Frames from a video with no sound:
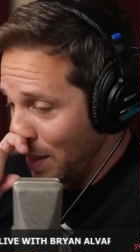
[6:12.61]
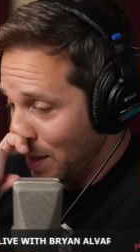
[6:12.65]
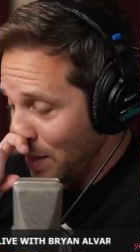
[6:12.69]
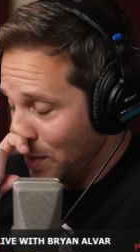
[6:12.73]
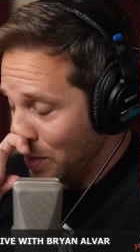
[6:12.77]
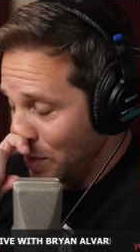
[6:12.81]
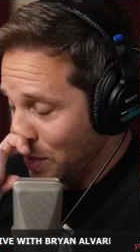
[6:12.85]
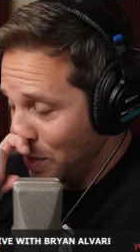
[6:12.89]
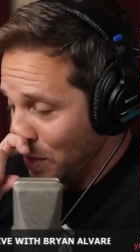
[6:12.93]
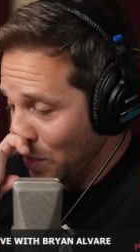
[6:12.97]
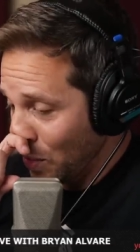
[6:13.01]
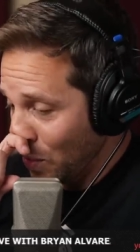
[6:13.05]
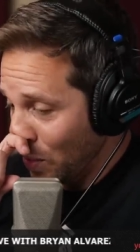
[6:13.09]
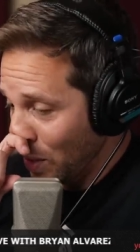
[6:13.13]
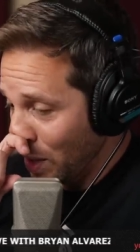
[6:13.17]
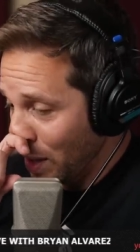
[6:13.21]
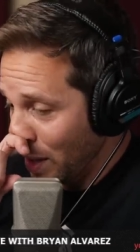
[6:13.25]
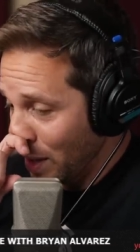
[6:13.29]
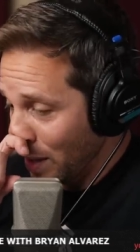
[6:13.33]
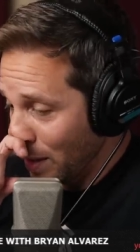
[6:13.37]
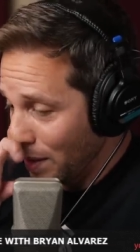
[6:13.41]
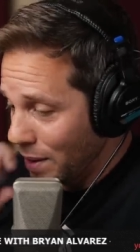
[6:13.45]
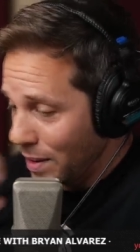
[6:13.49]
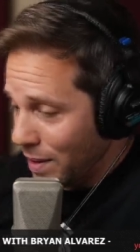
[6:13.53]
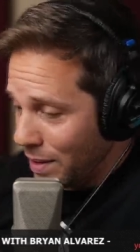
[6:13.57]
And so
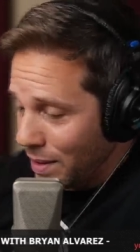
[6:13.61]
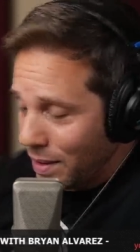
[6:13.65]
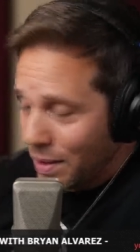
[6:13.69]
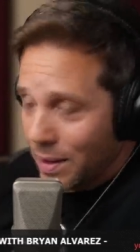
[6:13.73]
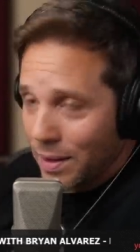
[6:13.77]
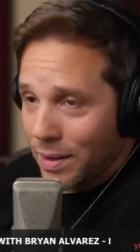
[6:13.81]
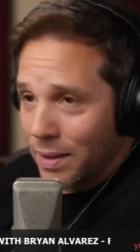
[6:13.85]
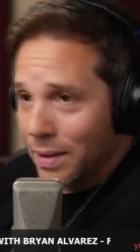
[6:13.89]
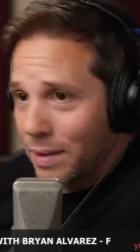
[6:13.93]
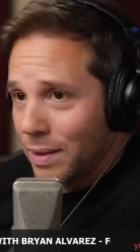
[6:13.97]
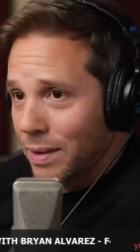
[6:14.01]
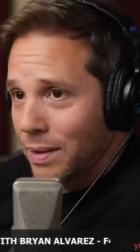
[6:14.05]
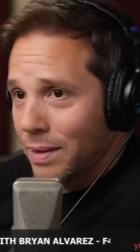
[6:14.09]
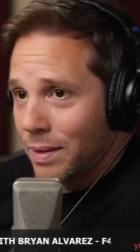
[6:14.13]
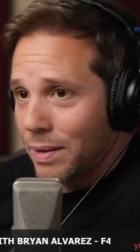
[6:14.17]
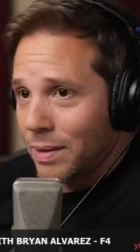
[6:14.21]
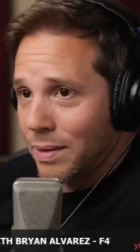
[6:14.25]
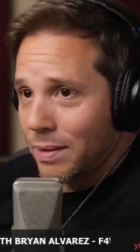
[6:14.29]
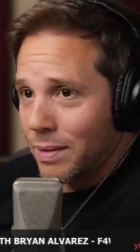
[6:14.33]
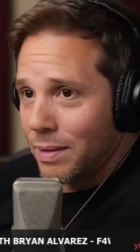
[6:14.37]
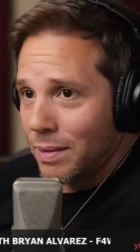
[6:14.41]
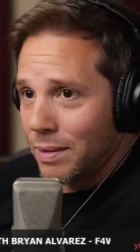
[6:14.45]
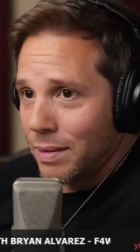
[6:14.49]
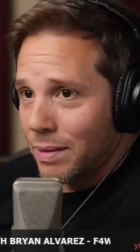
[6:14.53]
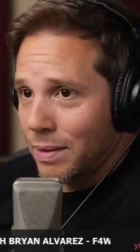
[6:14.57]
uh,
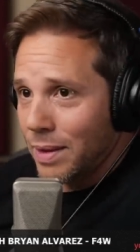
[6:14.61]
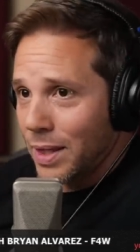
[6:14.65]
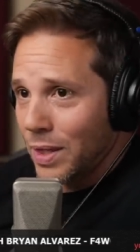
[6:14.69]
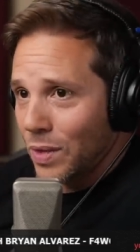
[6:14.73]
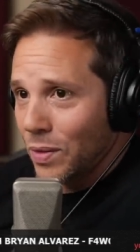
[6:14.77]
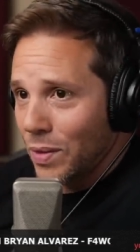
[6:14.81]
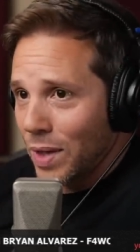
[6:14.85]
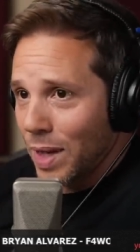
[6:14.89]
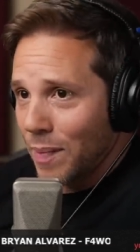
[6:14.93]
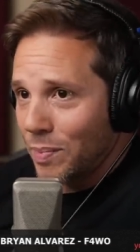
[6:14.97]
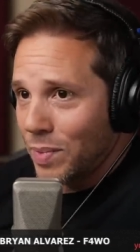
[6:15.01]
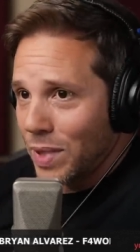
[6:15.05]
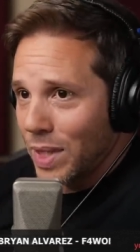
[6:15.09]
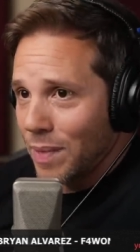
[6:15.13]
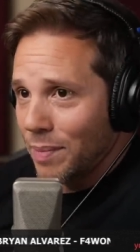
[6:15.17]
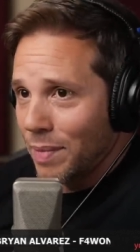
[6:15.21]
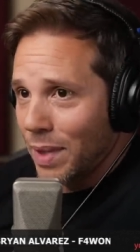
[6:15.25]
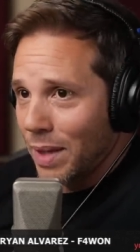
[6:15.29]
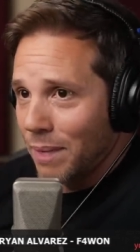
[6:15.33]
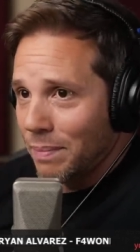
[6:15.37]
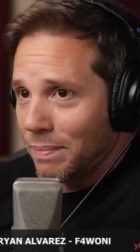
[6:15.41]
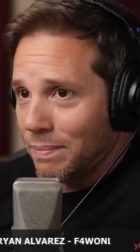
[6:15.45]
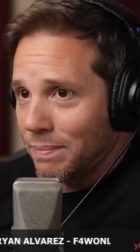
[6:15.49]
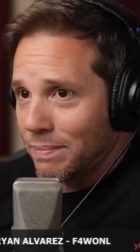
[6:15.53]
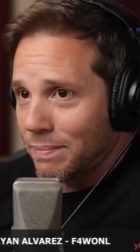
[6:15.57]
they wrapped him
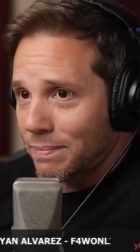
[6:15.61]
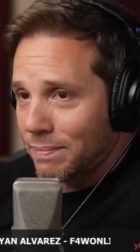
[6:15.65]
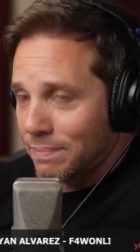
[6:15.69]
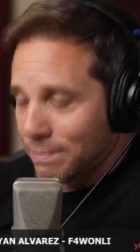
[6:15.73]
up.